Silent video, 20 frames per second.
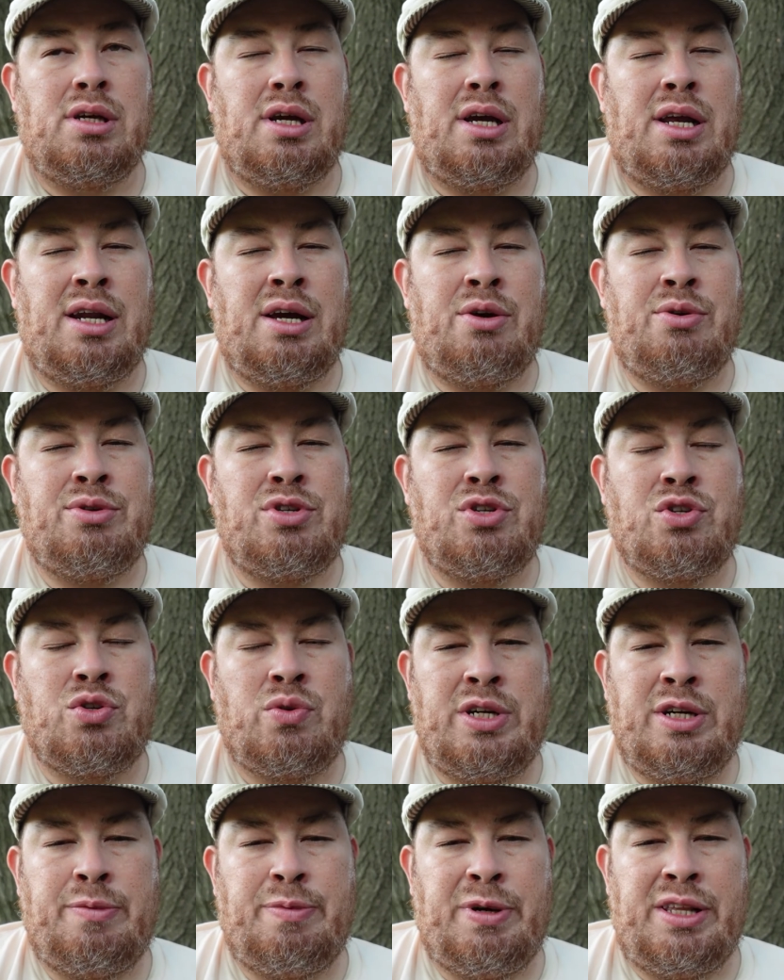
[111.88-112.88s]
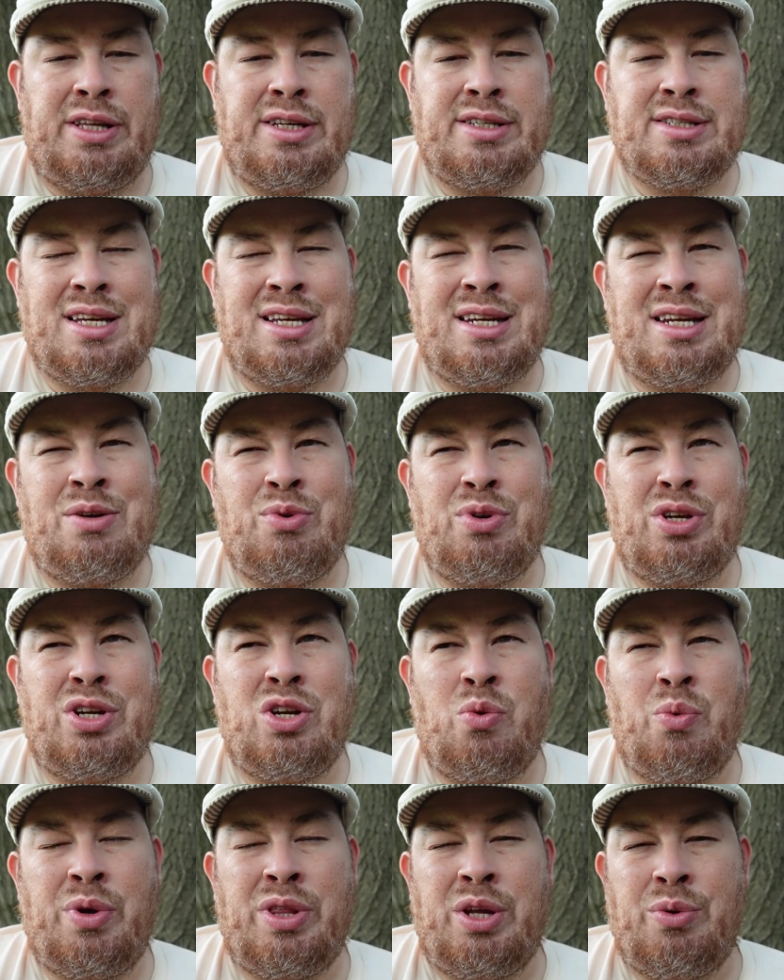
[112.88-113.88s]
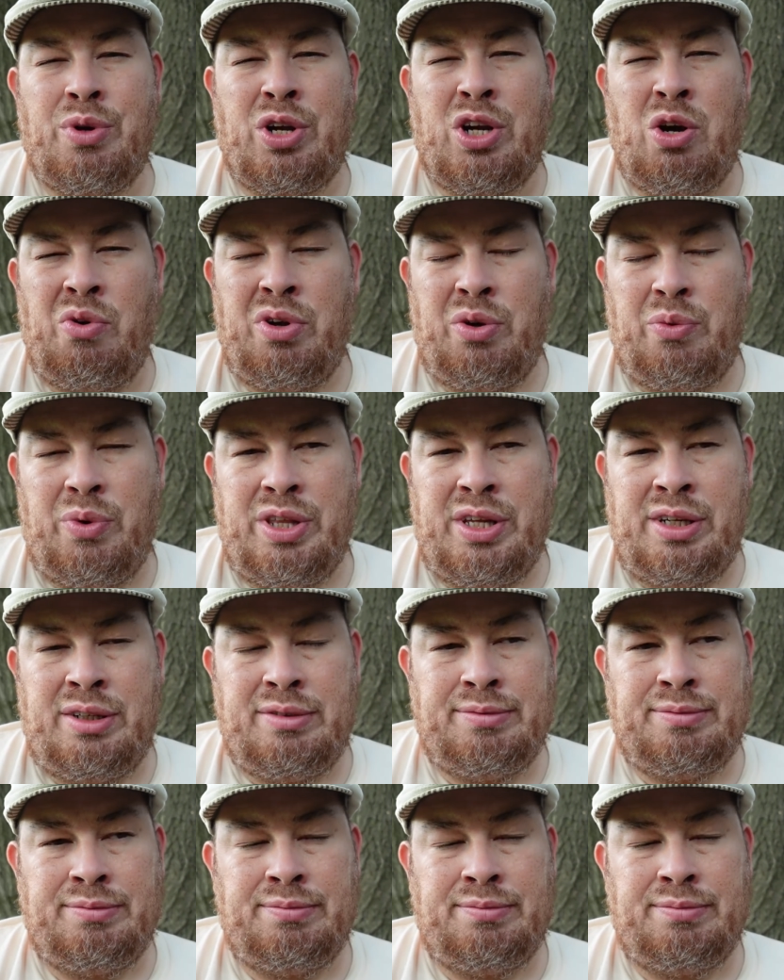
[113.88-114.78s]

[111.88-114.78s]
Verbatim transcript: And I was intrigued by this, because I didn't really know where they were going with it.